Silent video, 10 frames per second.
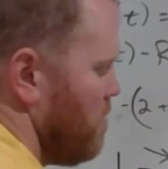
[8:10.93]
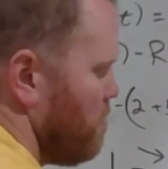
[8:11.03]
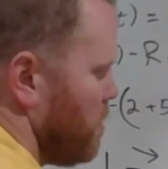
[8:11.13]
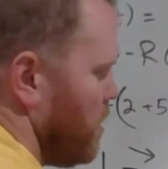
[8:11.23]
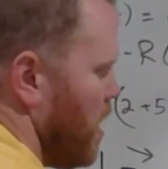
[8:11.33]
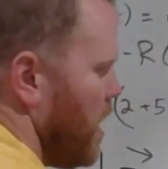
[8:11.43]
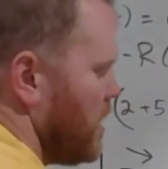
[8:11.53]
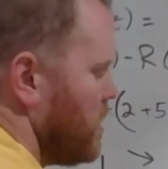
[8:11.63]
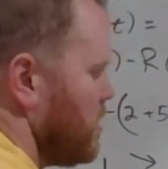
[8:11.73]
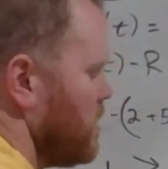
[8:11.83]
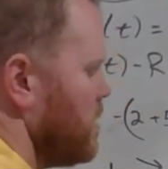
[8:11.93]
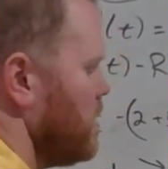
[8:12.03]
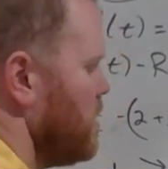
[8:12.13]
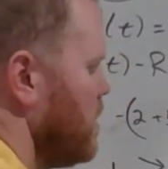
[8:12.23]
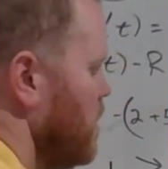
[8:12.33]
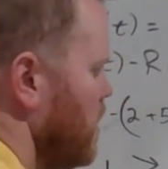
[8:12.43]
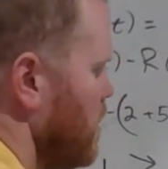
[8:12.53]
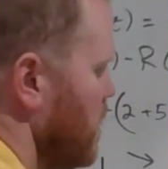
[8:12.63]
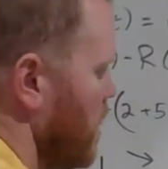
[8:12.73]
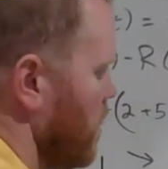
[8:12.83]
plus
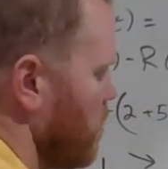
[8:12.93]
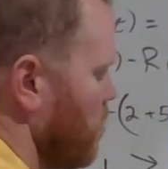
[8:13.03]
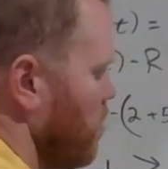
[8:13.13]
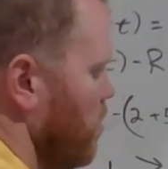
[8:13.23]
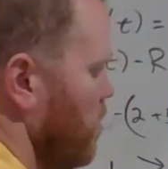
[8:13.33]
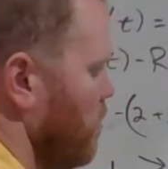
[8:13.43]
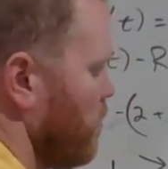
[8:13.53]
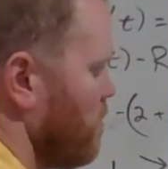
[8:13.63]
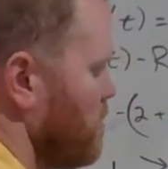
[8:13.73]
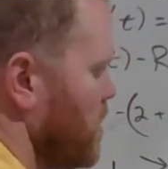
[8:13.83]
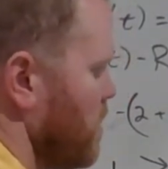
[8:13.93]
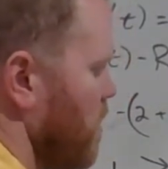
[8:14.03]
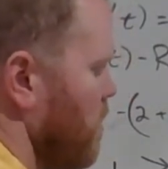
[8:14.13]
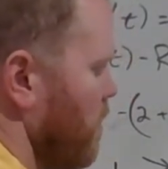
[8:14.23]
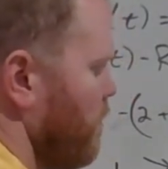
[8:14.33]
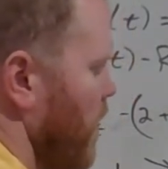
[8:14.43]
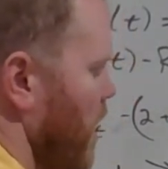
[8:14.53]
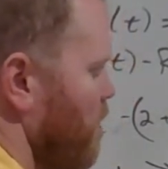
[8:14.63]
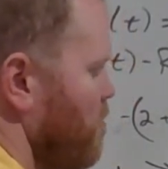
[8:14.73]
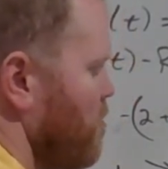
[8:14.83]
the integral from 0 to
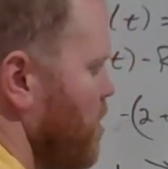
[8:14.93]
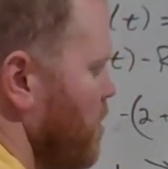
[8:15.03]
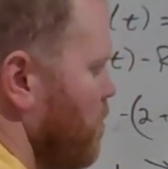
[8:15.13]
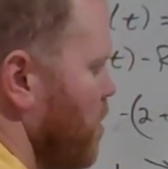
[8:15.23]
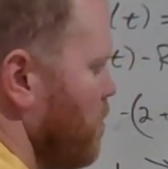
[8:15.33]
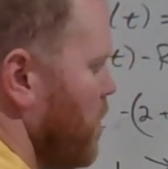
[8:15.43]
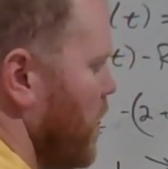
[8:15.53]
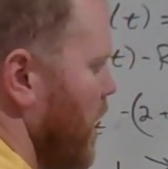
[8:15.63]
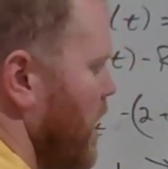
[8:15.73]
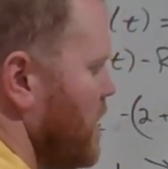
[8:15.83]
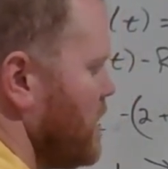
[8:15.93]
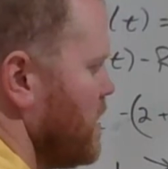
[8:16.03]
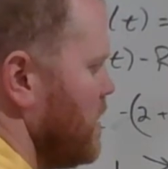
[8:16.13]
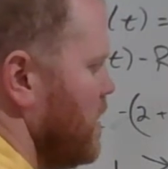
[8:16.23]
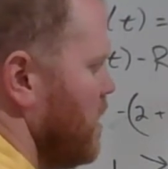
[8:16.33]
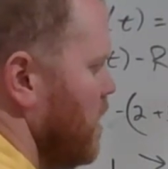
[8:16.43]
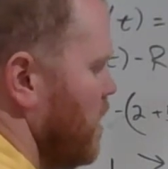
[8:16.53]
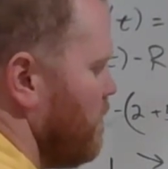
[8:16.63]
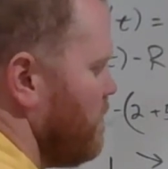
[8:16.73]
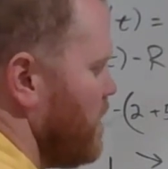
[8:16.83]
5.118
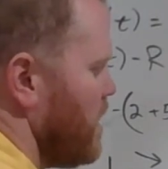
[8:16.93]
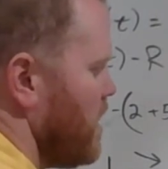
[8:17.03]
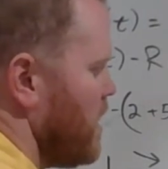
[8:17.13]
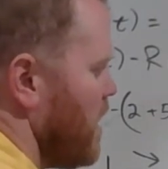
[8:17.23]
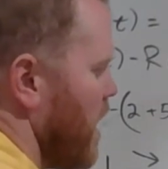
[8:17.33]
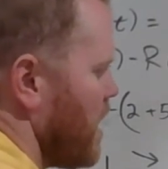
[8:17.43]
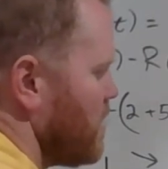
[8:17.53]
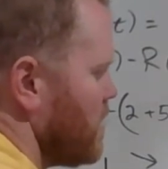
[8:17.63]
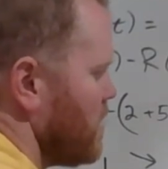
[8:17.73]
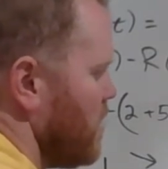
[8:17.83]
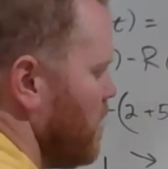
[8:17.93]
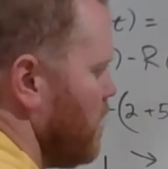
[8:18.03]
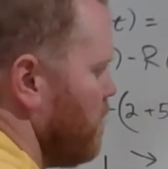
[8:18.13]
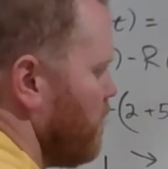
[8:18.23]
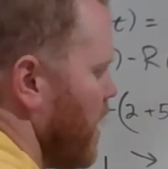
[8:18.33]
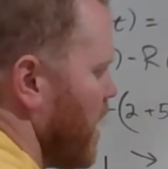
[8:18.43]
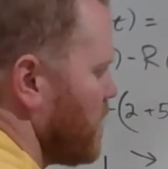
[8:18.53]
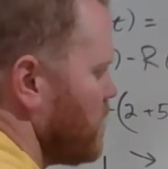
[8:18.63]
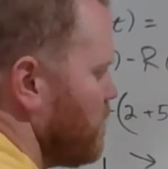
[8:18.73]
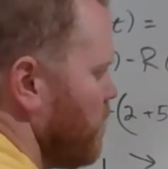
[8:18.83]
of the s of
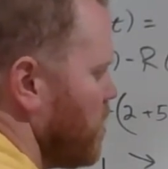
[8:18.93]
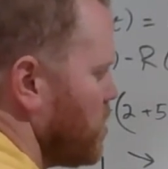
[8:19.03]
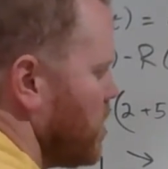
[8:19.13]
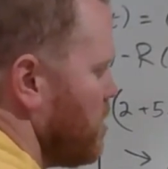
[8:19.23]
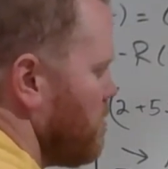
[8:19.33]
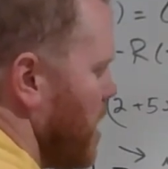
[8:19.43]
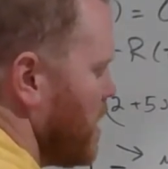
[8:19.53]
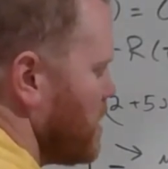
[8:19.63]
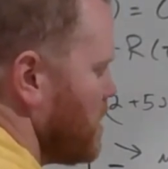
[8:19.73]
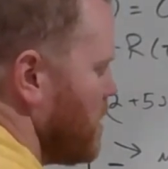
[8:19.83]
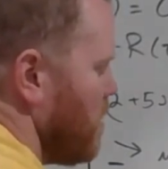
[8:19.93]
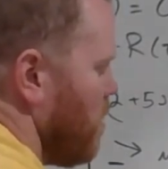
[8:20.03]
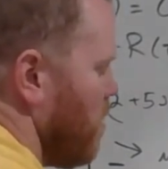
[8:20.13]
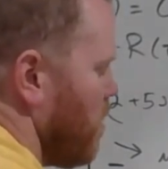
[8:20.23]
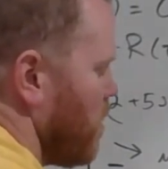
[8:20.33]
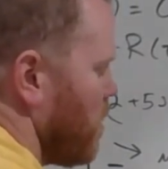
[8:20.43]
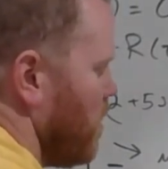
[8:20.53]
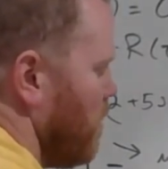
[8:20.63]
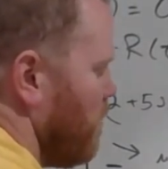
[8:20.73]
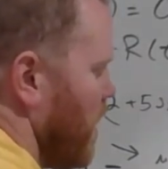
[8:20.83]
x function minus the r
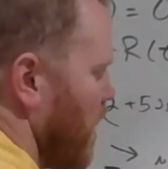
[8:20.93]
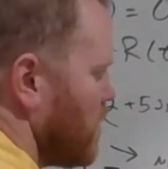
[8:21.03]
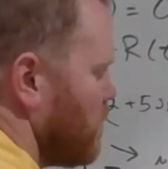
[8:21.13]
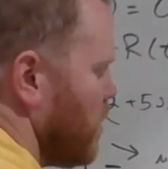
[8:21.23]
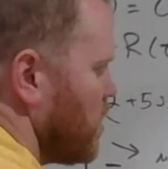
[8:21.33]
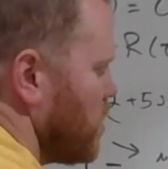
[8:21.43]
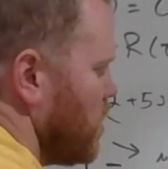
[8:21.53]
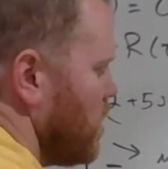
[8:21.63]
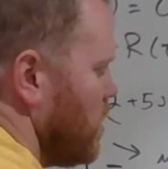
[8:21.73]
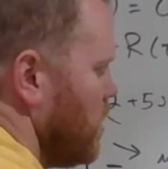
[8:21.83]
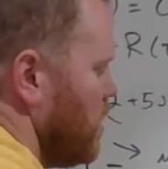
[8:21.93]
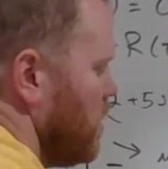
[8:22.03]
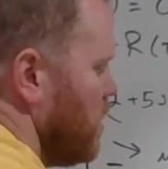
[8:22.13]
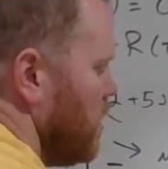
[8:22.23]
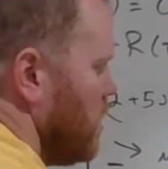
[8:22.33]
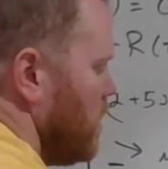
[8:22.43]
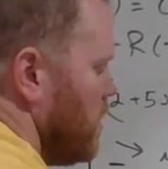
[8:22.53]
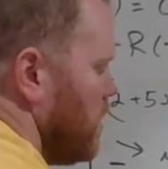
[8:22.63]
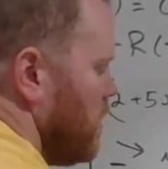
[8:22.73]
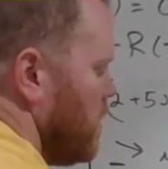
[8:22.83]
of x function
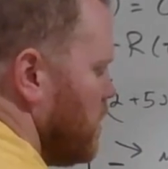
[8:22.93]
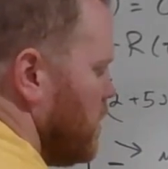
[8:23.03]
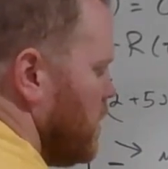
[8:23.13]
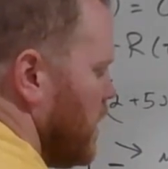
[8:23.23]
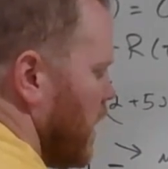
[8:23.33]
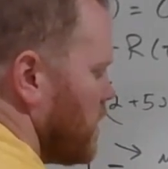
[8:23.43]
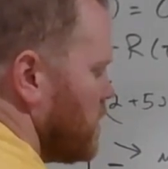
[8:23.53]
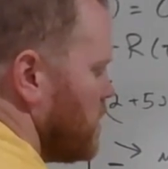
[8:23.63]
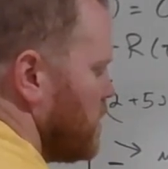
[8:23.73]
dx.